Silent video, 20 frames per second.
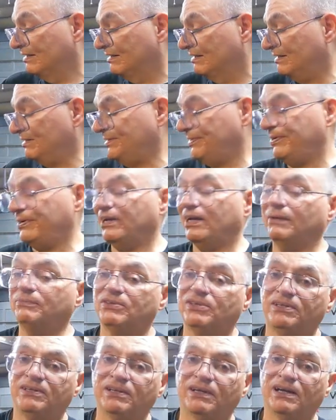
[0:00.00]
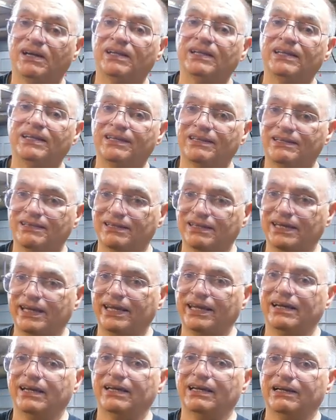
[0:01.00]
This job's done.
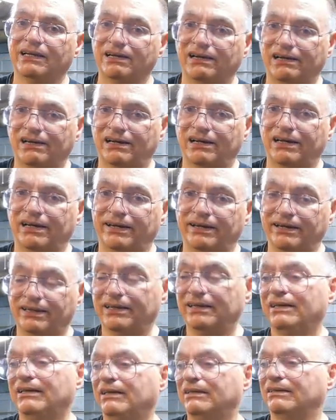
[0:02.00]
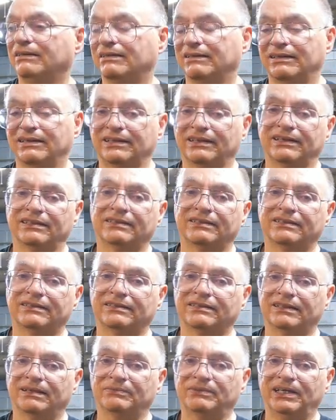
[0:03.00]
Thank God.
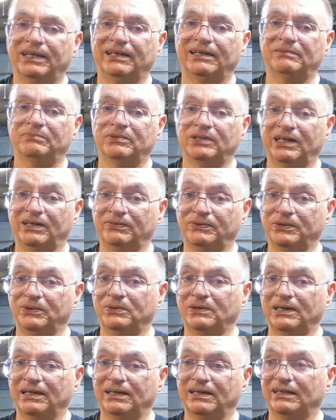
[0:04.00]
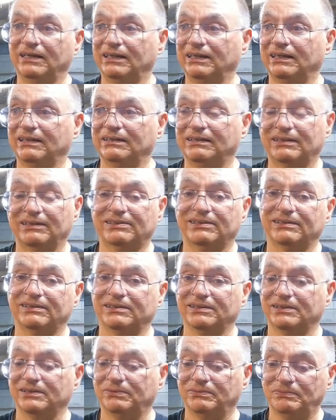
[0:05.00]
I'm taking a break for a while. I got things to
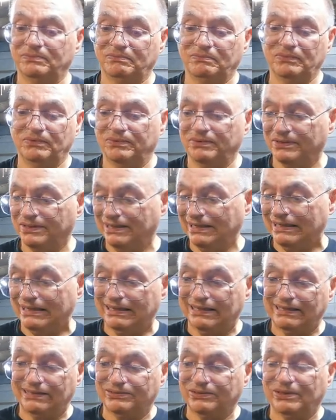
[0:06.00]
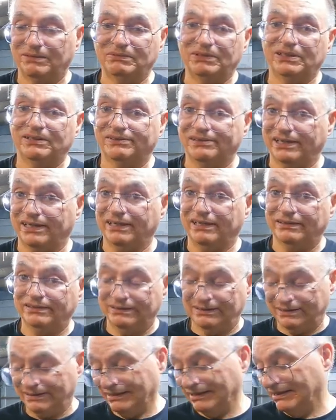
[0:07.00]
do. That's all I'm going to say.
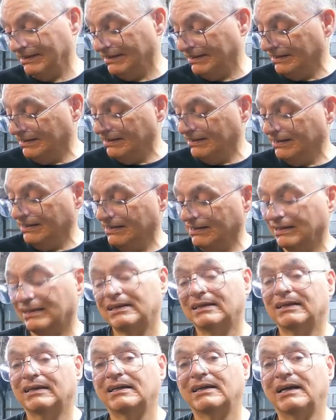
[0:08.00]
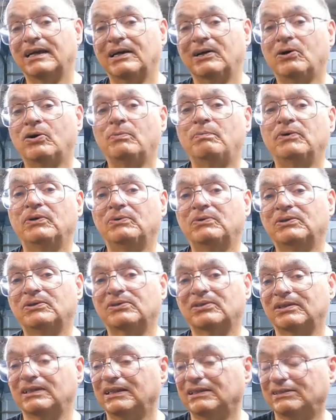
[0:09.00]
I hope it
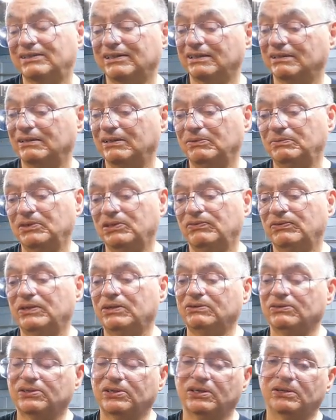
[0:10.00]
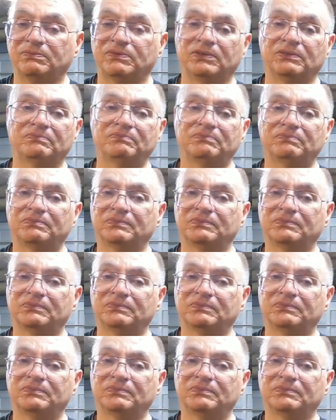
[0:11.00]
was, like I said, I hope this video was helpful.